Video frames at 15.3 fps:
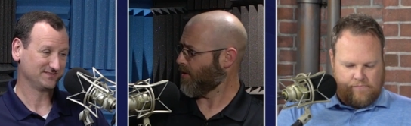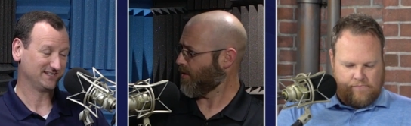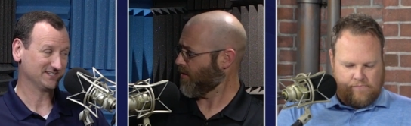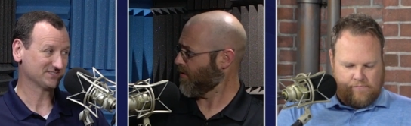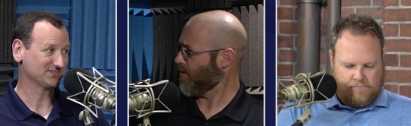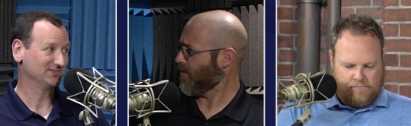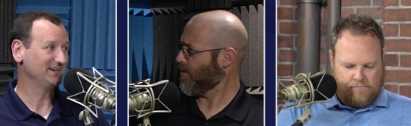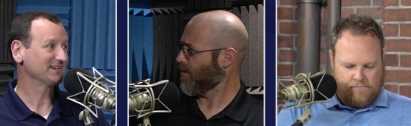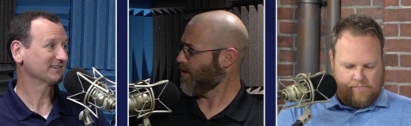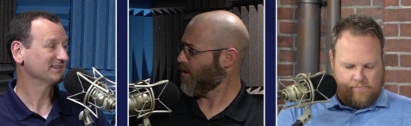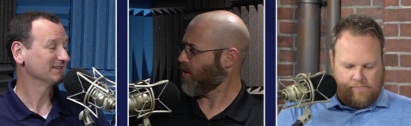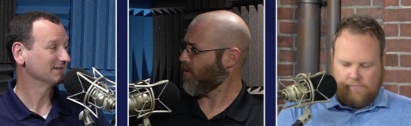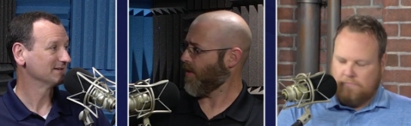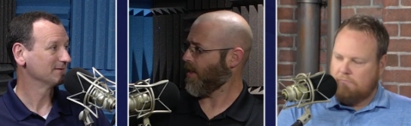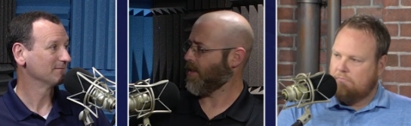Speaker 1: That's correct.
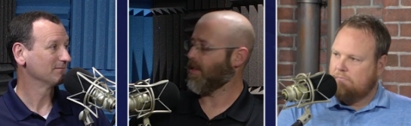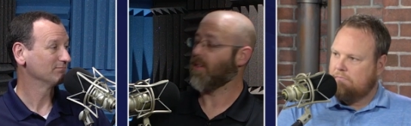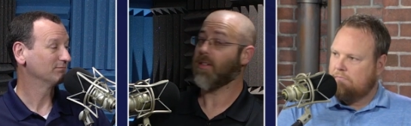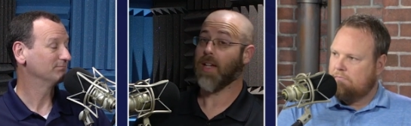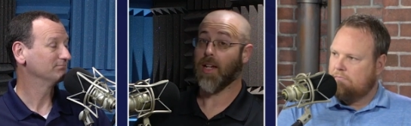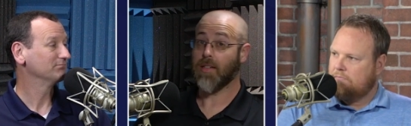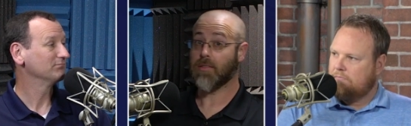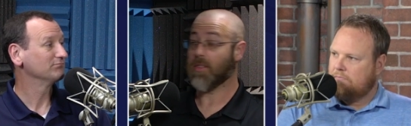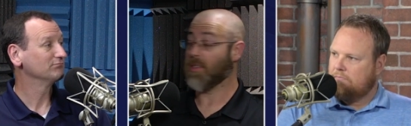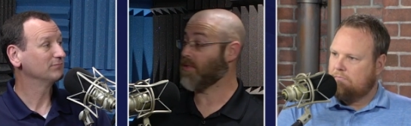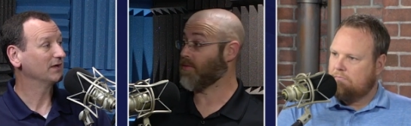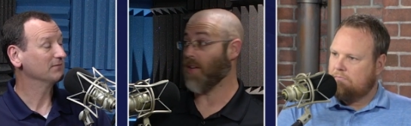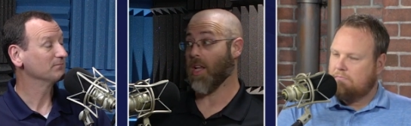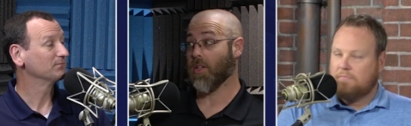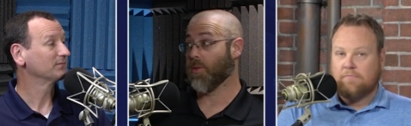Correct. Okay, just
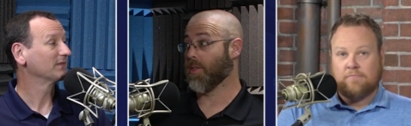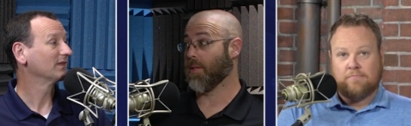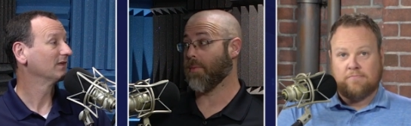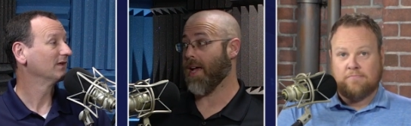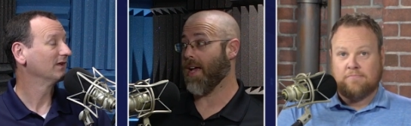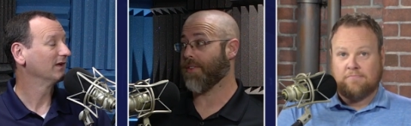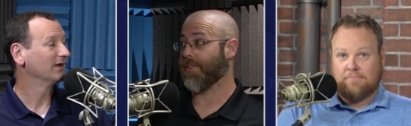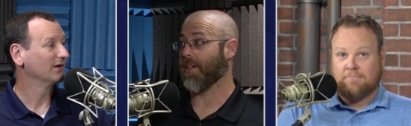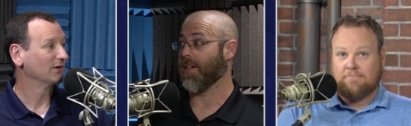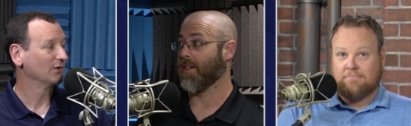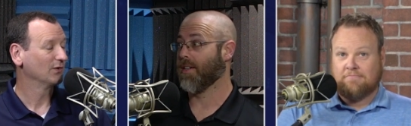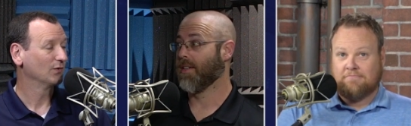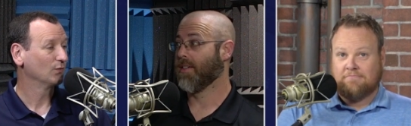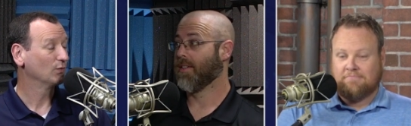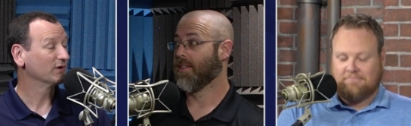but following the math here.
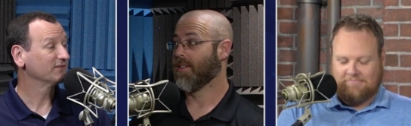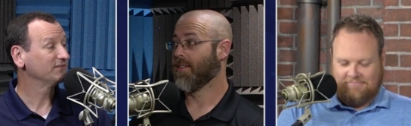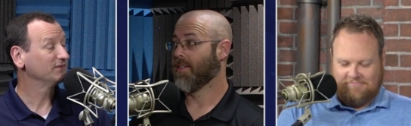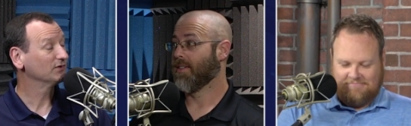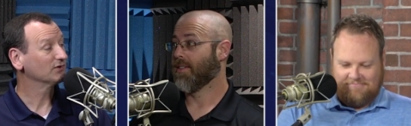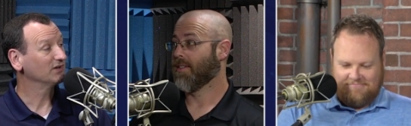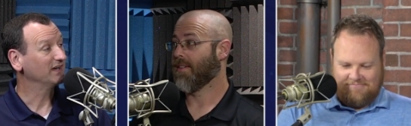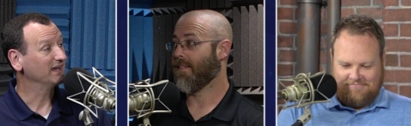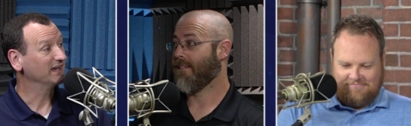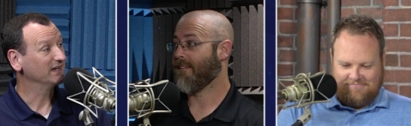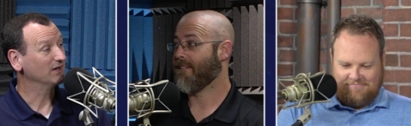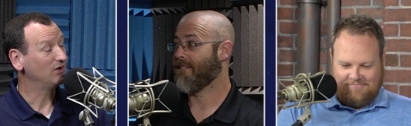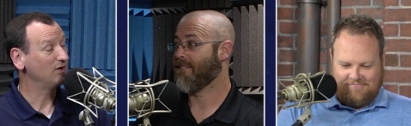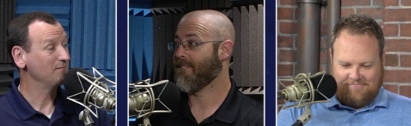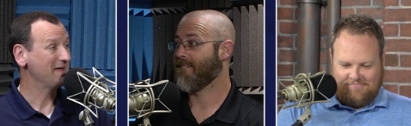
Speaker 2: What if you're a
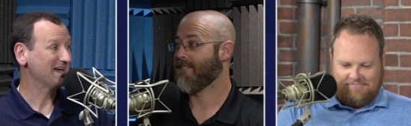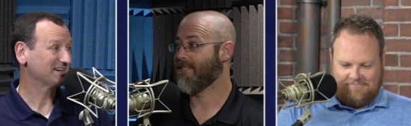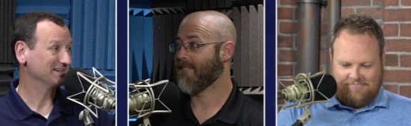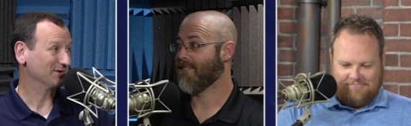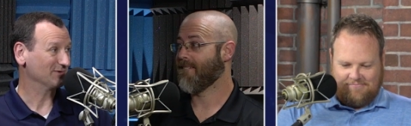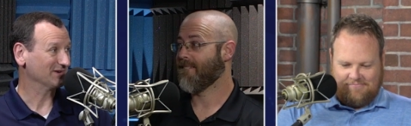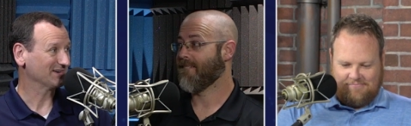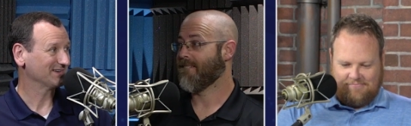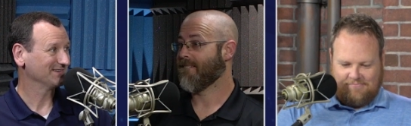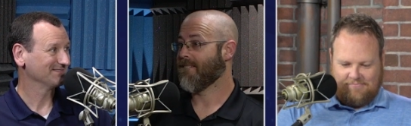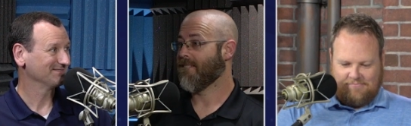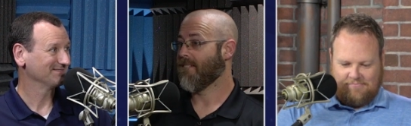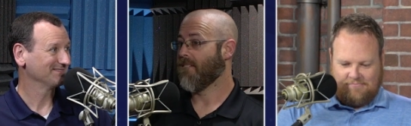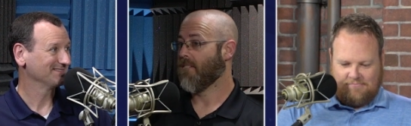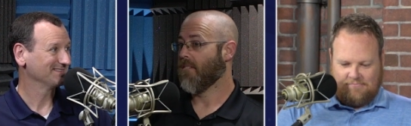all Mac network?
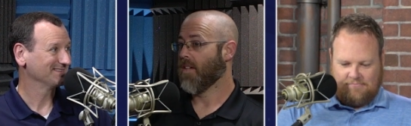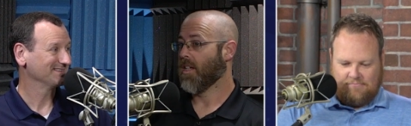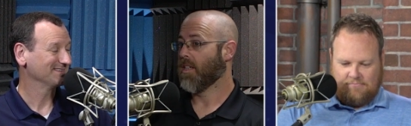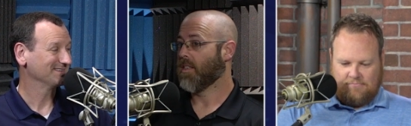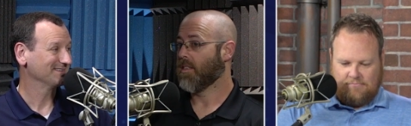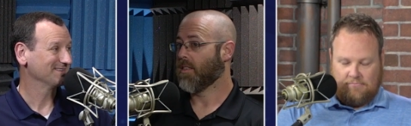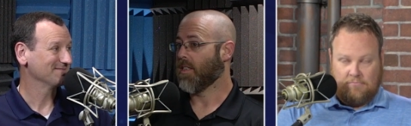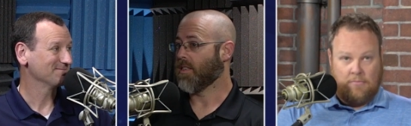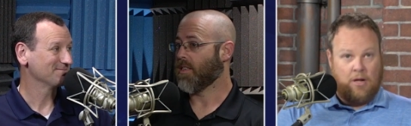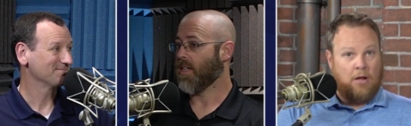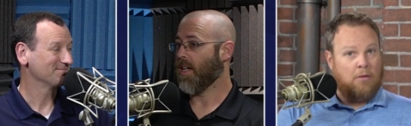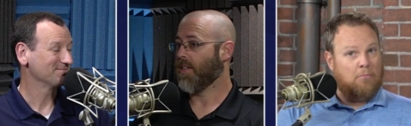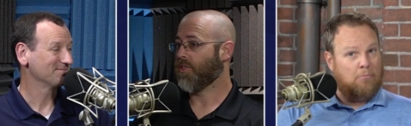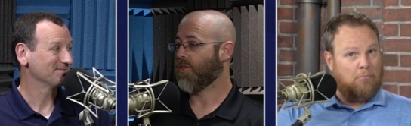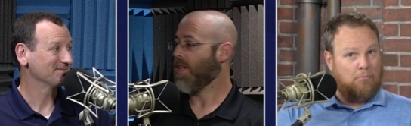
Speaker 1: Does
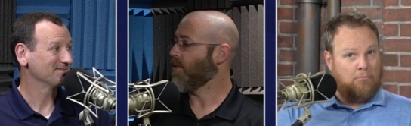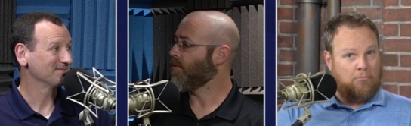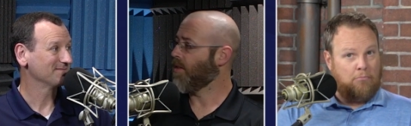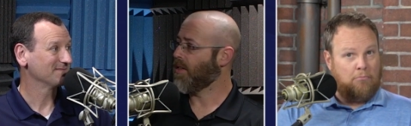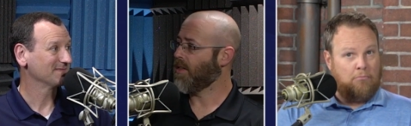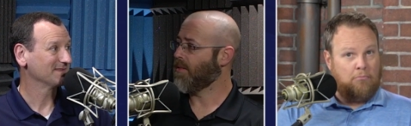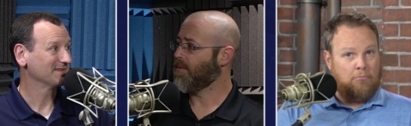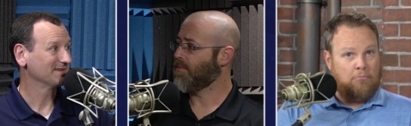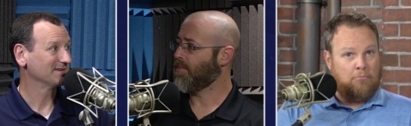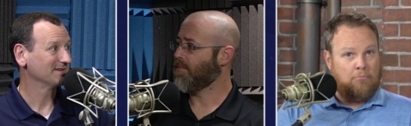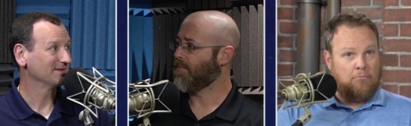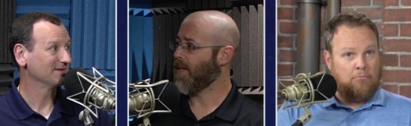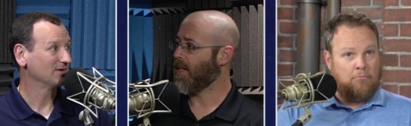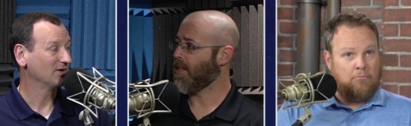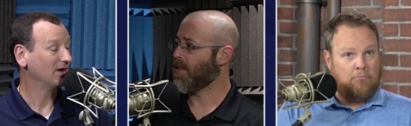Edge not run on
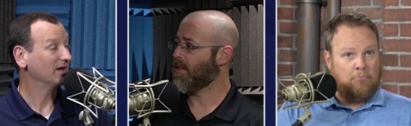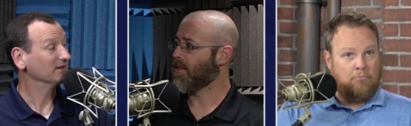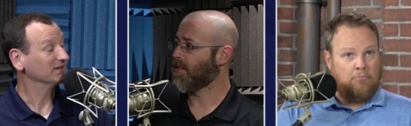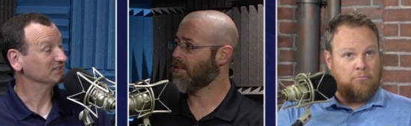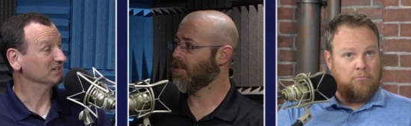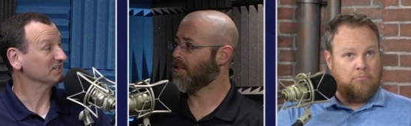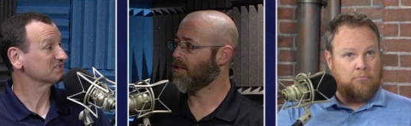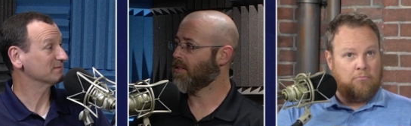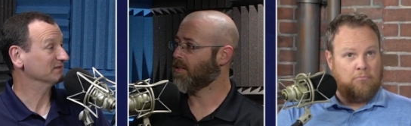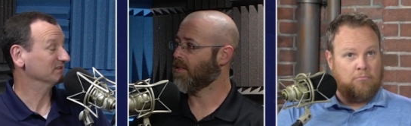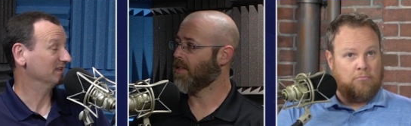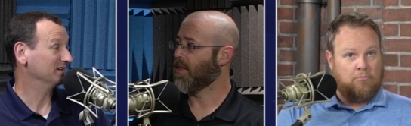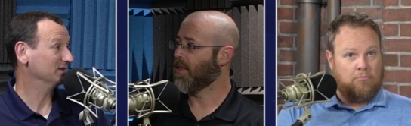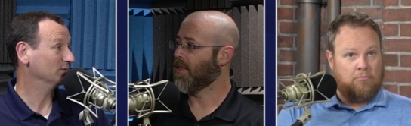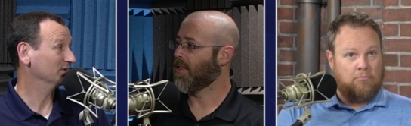Mac?
Speaker 2: Uh, it does, but
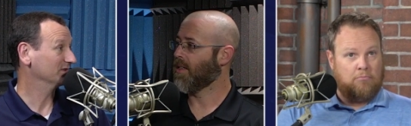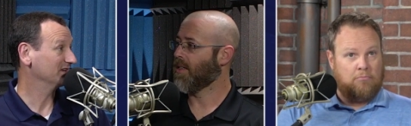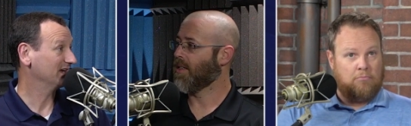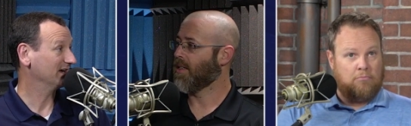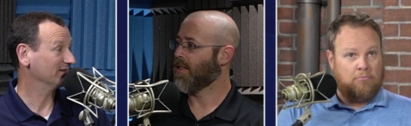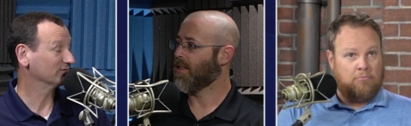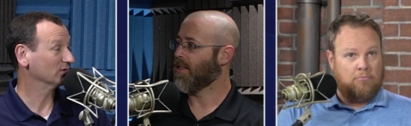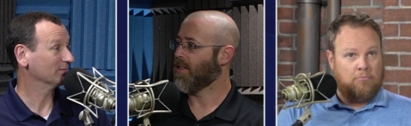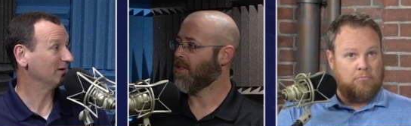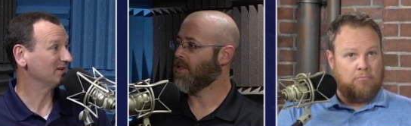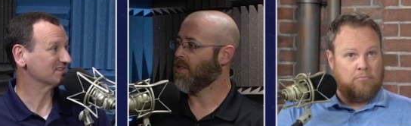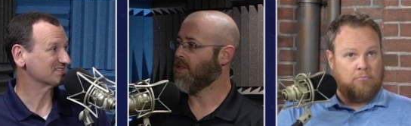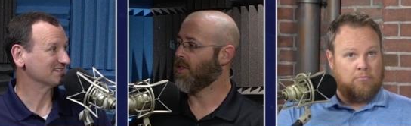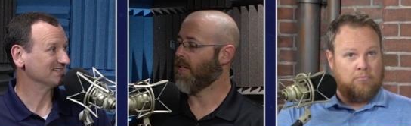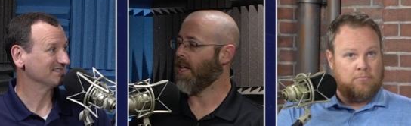then you wouldn't have group policy. You